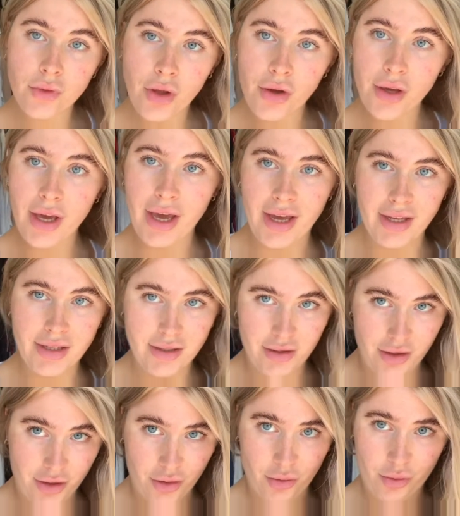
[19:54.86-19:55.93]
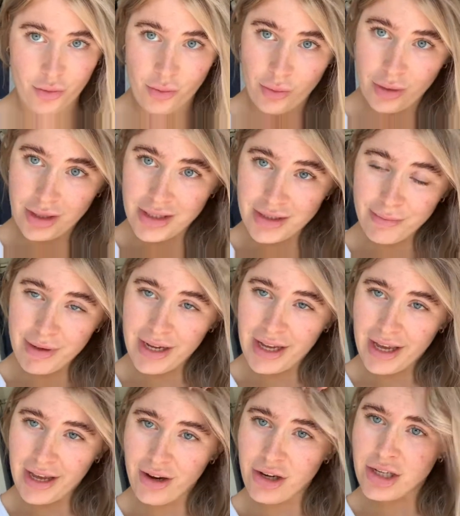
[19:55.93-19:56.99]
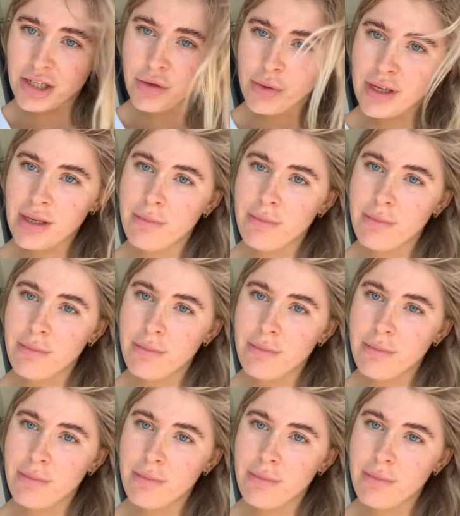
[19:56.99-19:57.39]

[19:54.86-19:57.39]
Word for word: Okay, so what is my hair doing,